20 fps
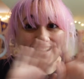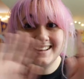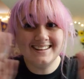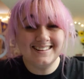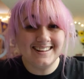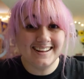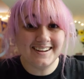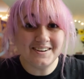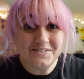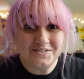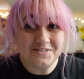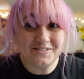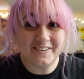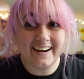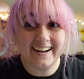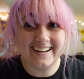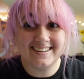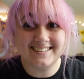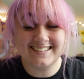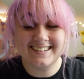Hello
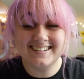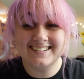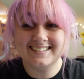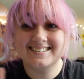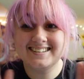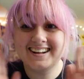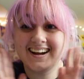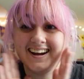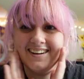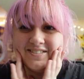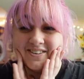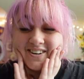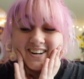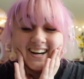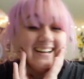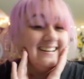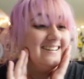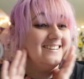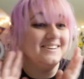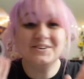friends, it is time for
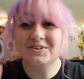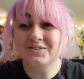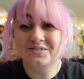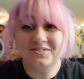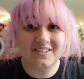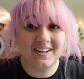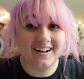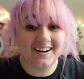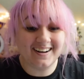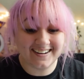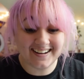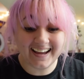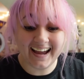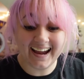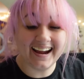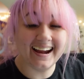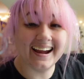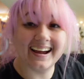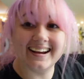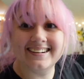a new vlog
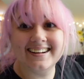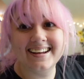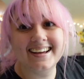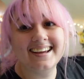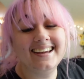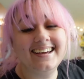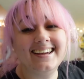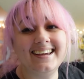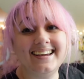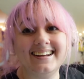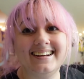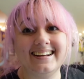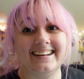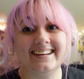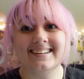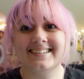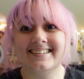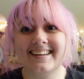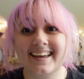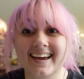and it
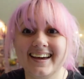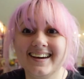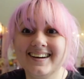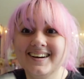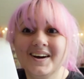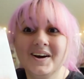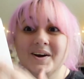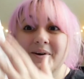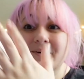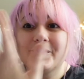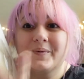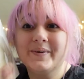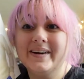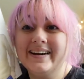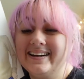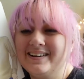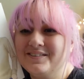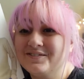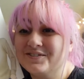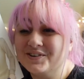is a
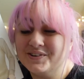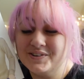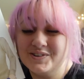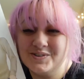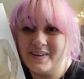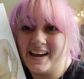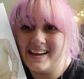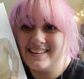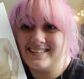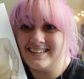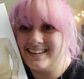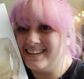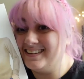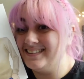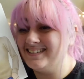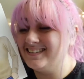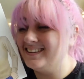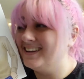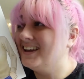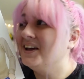reading fruits
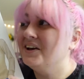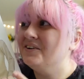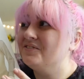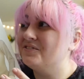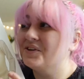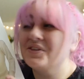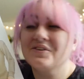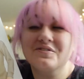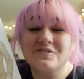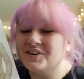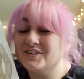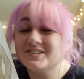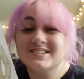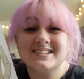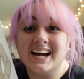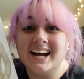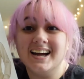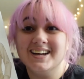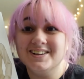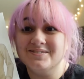baskets for the first
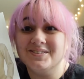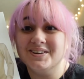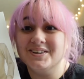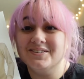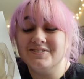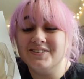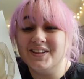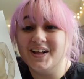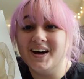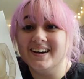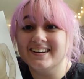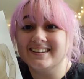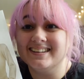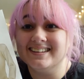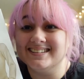time vlog.